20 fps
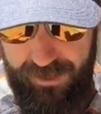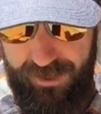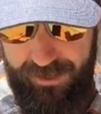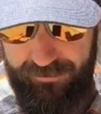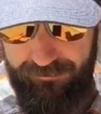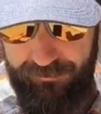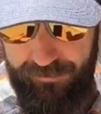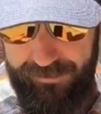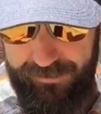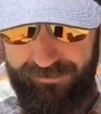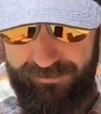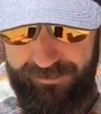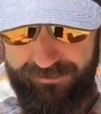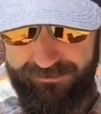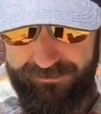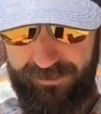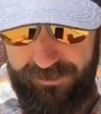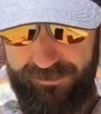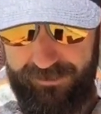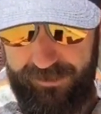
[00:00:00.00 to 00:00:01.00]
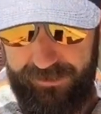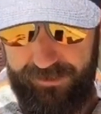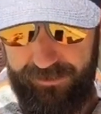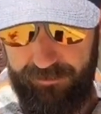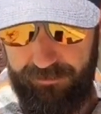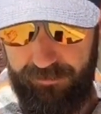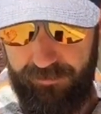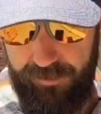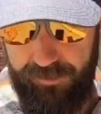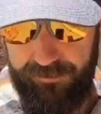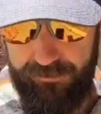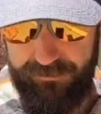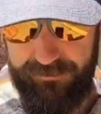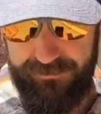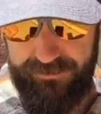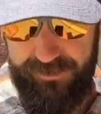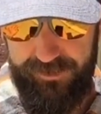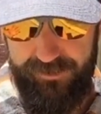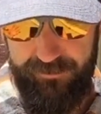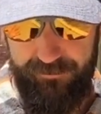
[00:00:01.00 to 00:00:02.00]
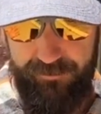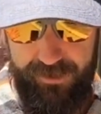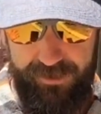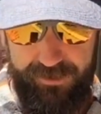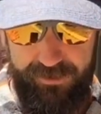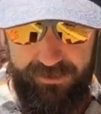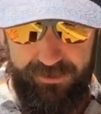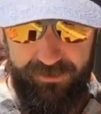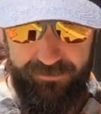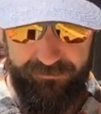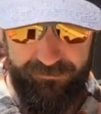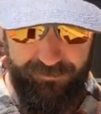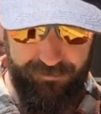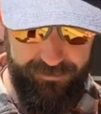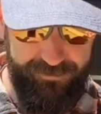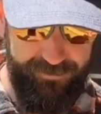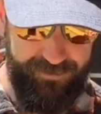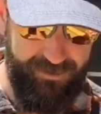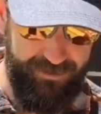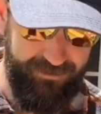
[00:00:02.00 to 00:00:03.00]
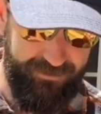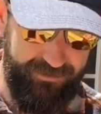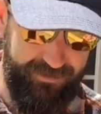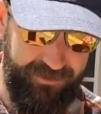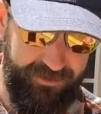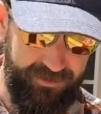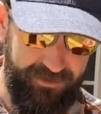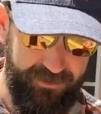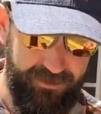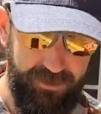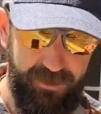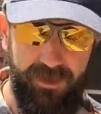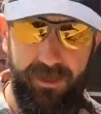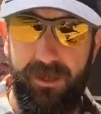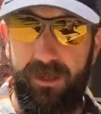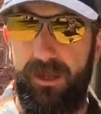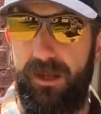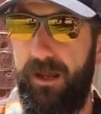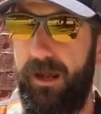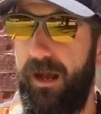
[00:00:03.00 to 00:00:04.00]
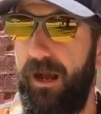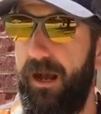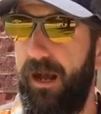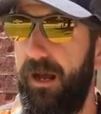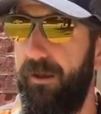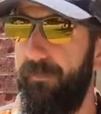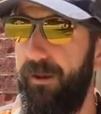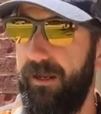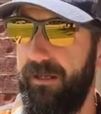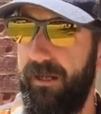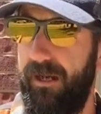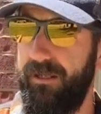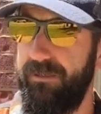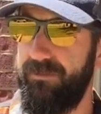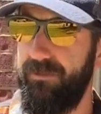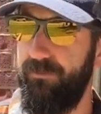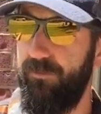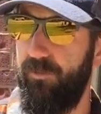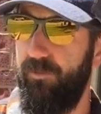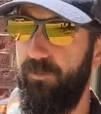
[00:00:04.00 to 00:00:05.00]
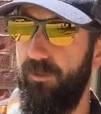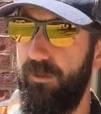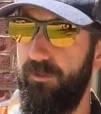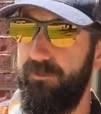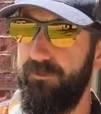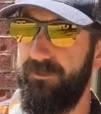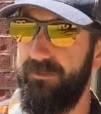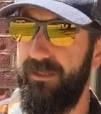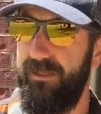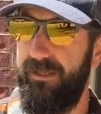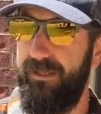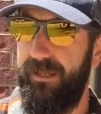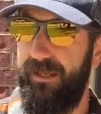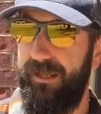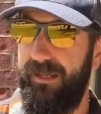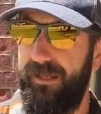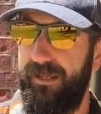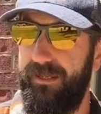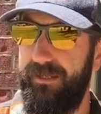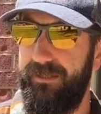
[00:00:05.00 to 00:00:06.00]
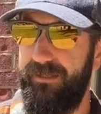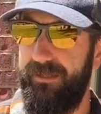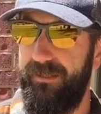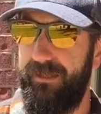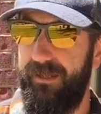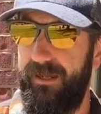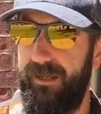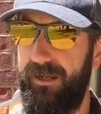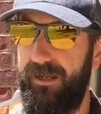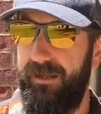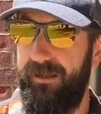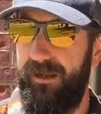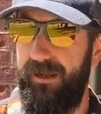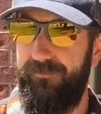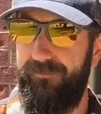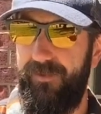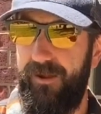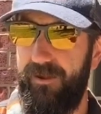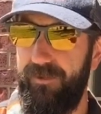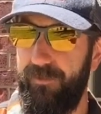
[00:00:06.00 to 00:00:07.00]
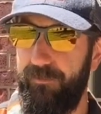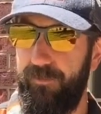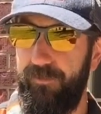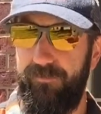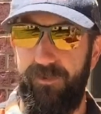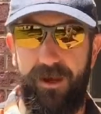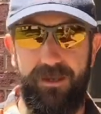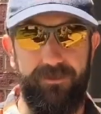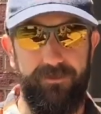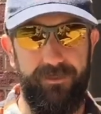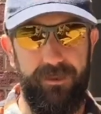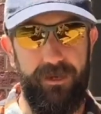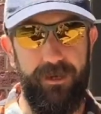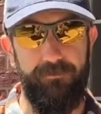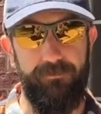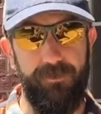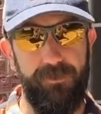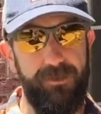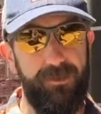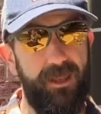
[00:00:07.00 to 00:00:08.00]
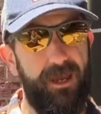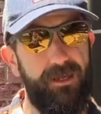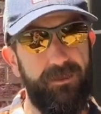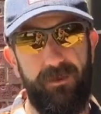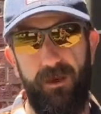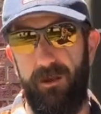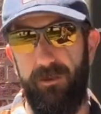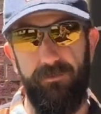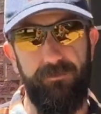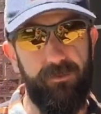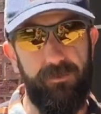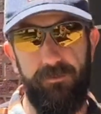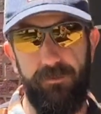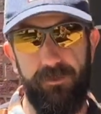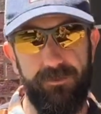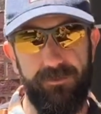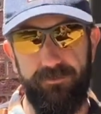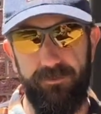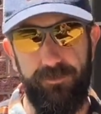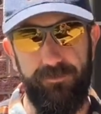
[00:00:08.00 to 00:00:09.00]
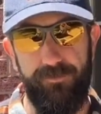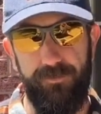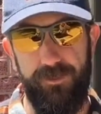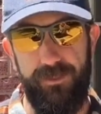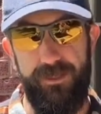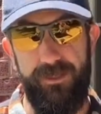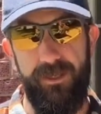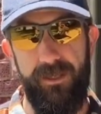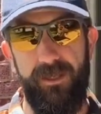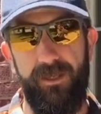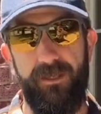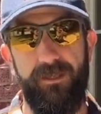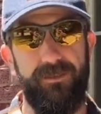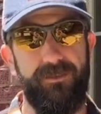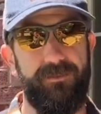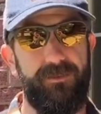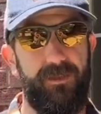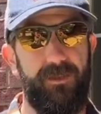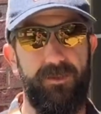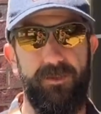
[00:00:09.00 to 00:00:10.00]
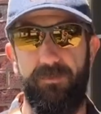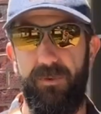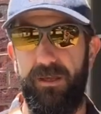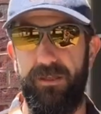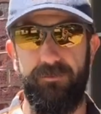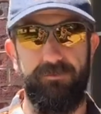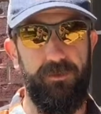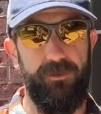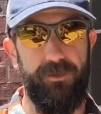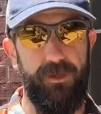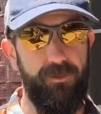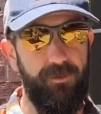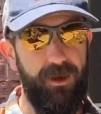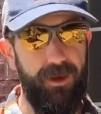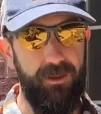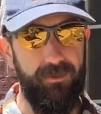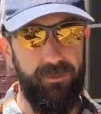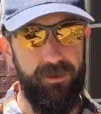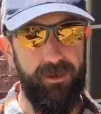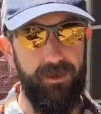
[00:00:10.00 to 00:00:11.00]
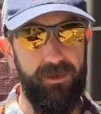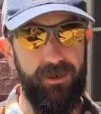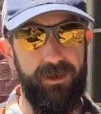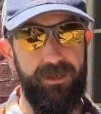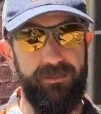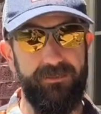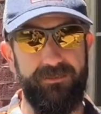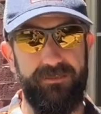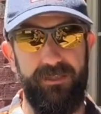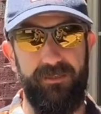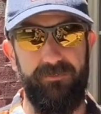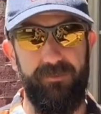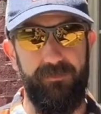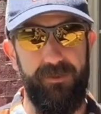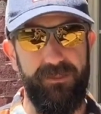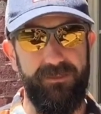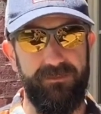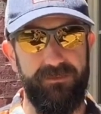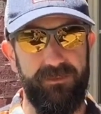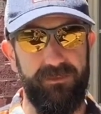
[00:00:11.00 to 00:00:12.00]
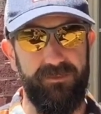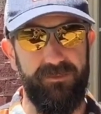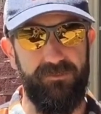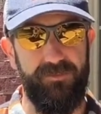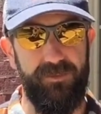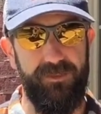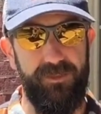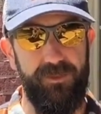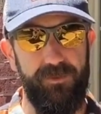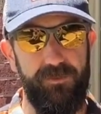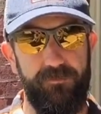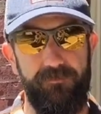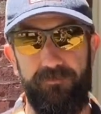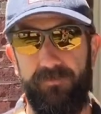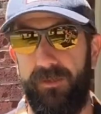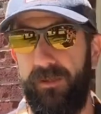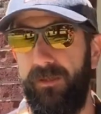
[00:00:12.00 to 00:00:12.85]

I went and I started getting quotes in May of 2019. I got some quotes, and I found a provider that I really liked. All of the quotes were free, so you may as well go out there and see if it makes sense for you.